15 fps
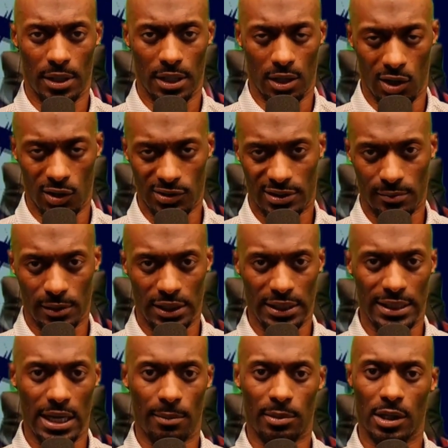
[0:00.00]
But
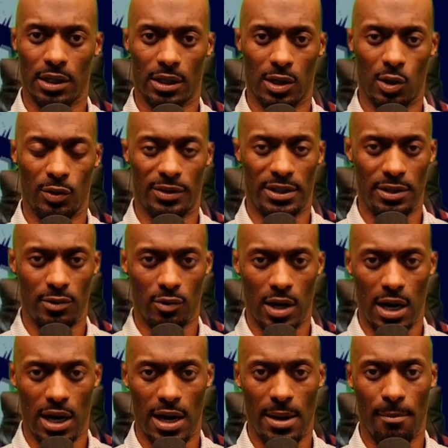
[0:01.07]
ultimately, I'm going to go
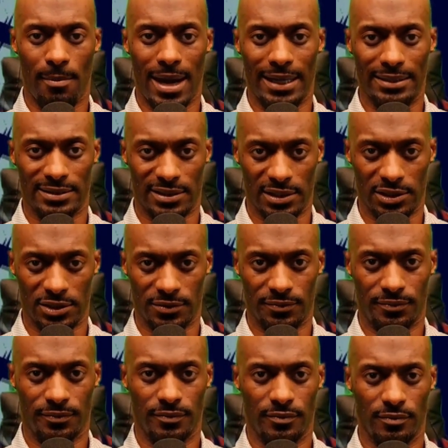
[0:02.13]
D-Rod by decision.
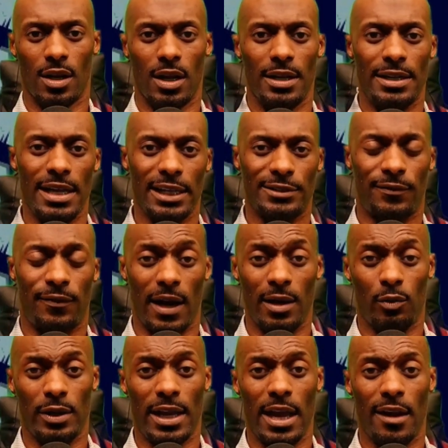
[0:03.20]
Next
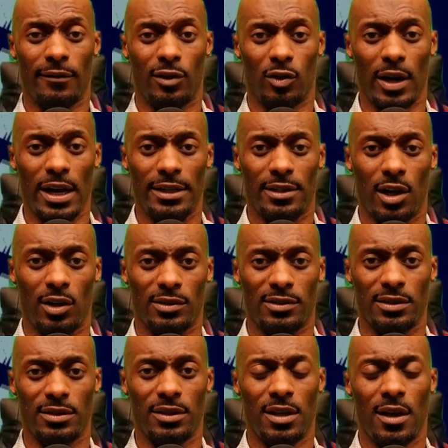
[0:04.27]
fight, we have Grant
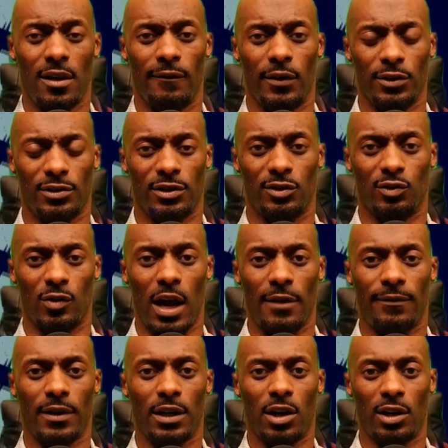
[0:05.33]
Dawson versus
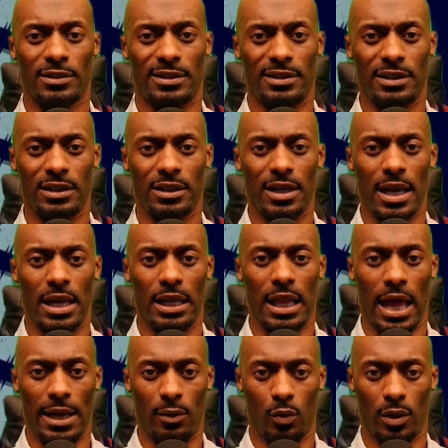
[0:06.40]
Rafa Garcia at
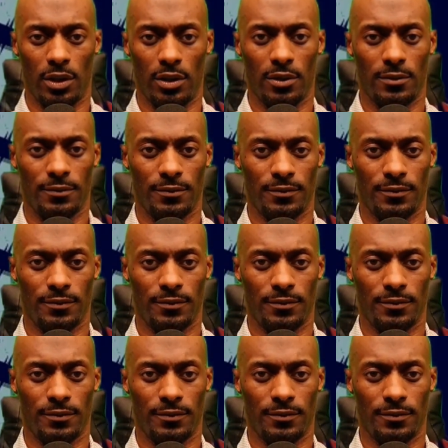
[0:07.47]
lightweight.